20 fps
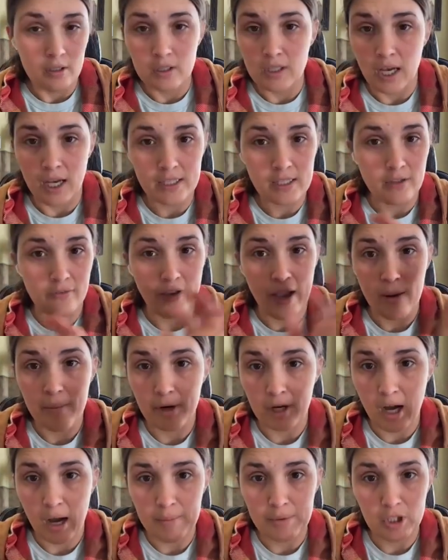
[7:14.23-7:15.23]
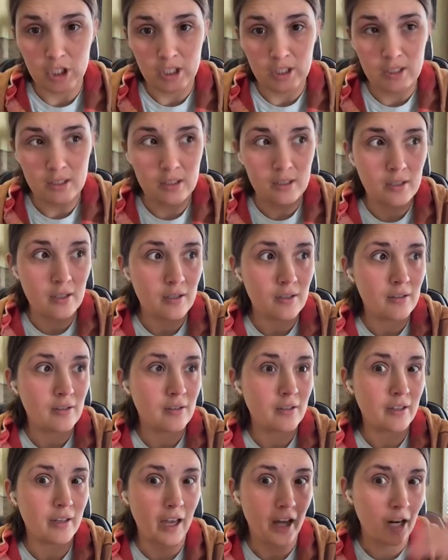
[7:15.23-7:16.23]
tons of fabric options,
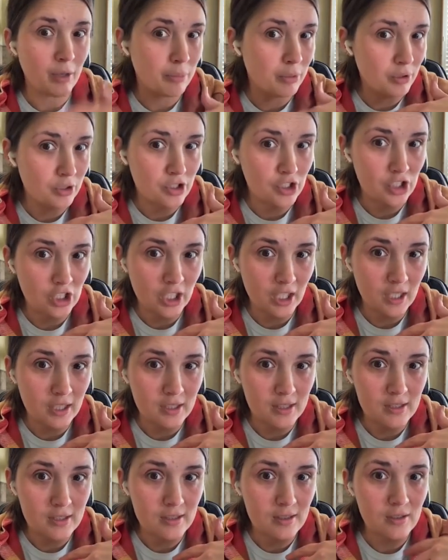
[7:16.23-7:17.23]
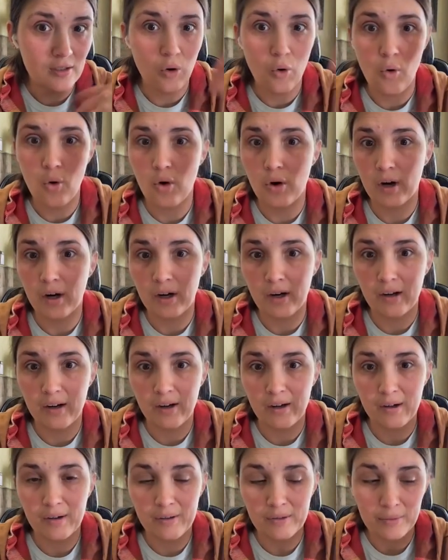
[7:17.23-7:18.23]
cut up old sheets
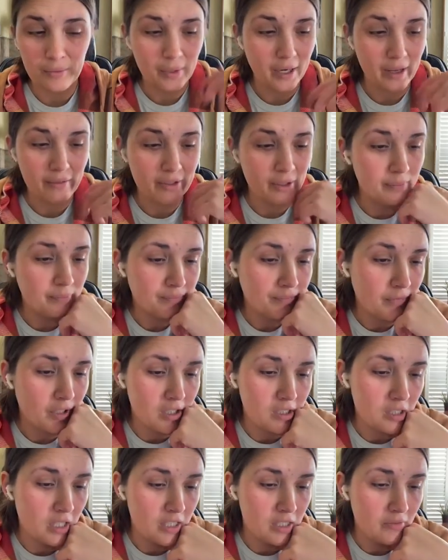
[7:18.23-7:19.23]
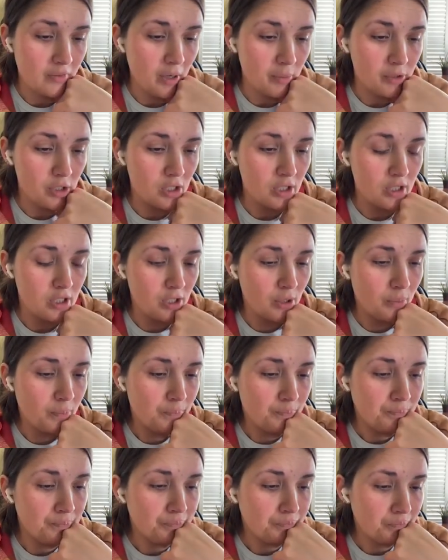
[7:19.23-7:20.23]
or whatever. There's lots of options. So,
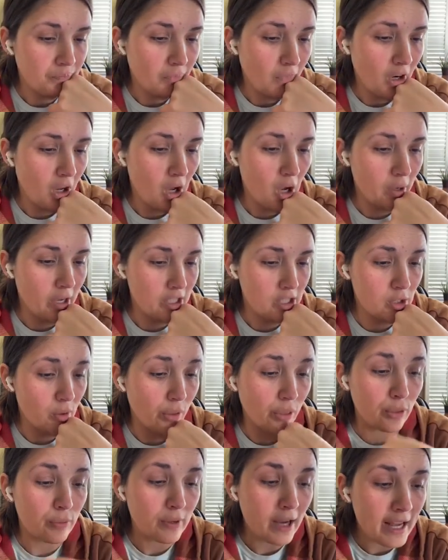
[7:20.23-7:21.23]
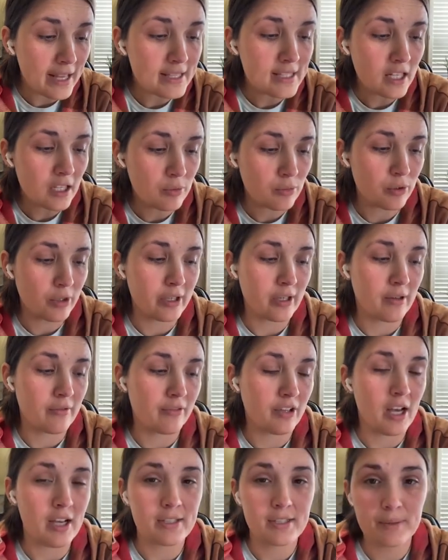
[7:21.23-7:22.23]
okay, so threads and embroidery
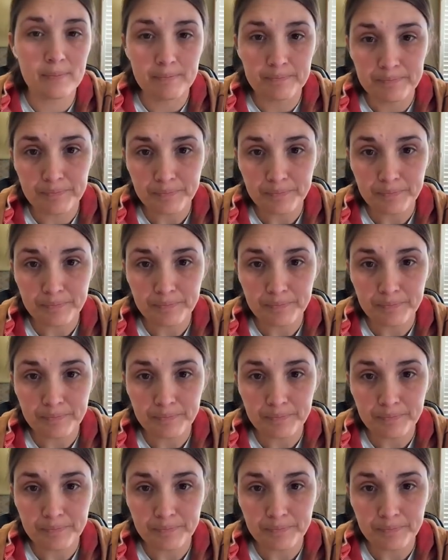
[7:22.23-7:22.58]
floss.